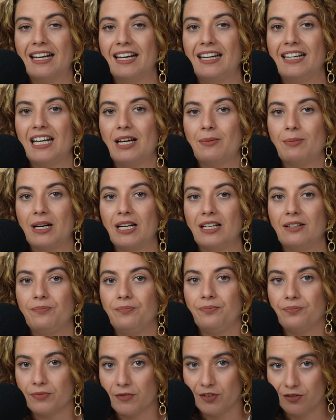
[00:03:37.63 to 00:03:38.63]
And am I
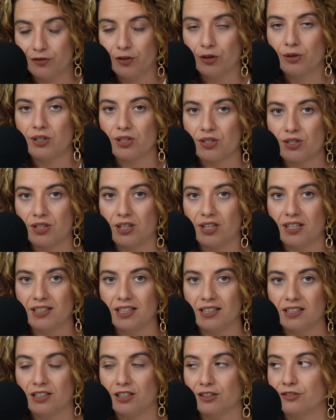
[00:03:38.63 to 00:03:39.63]
focused on
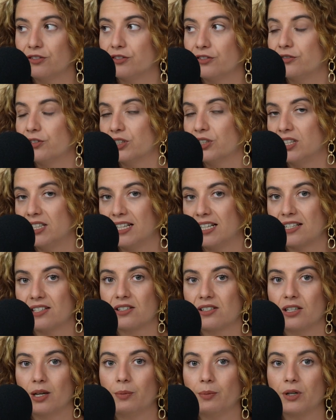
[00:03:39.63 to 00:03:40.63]
that enough for the
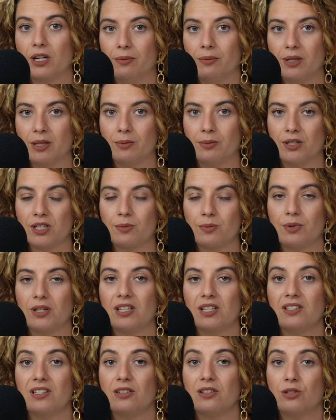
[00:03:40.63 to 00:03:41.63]
next upcoming months?
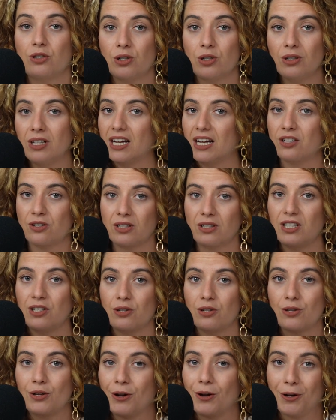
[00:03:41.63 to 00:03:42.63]
Because it should actually
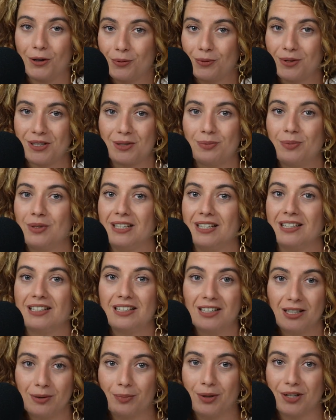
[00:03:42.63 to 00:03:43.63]
just always be
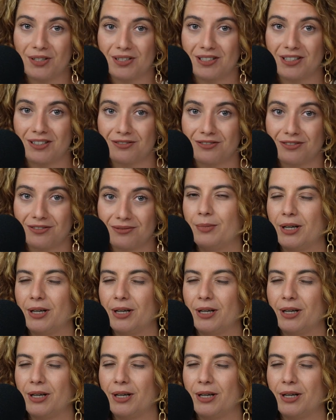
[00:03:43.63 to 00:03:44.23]
positive.